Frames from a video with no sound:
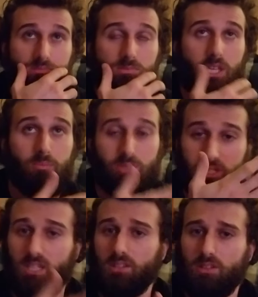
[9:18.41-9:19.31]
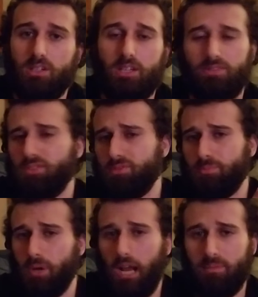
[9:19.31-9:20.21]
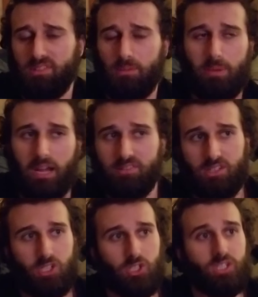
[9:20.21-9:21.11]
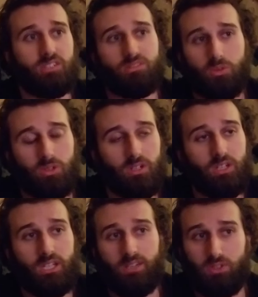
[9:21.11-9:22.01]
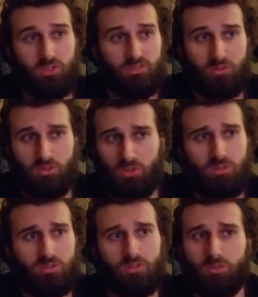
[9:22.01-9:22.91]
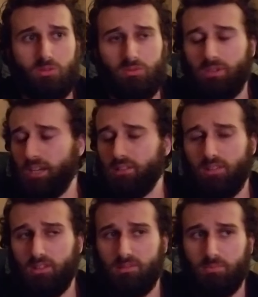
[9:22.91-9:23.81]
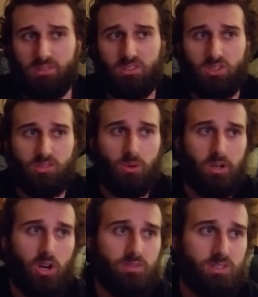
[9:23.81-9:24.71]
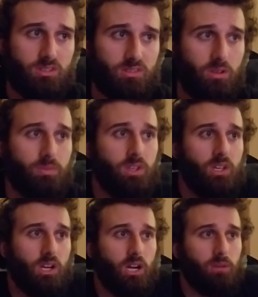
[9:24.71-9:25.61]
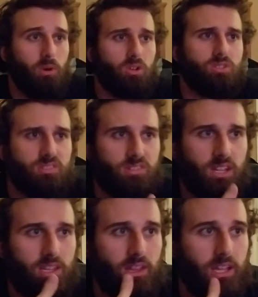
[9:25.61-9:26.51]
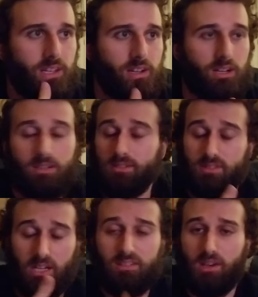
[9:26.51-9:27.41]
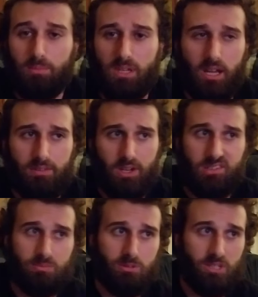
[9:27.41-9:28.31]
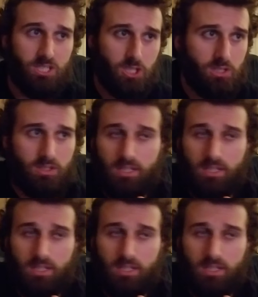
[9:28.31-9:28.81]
in particular, if you've perhaps had past injuries, or if you just don't get into these positions quite often. So I'll just say that today's going to be kind of an exploration.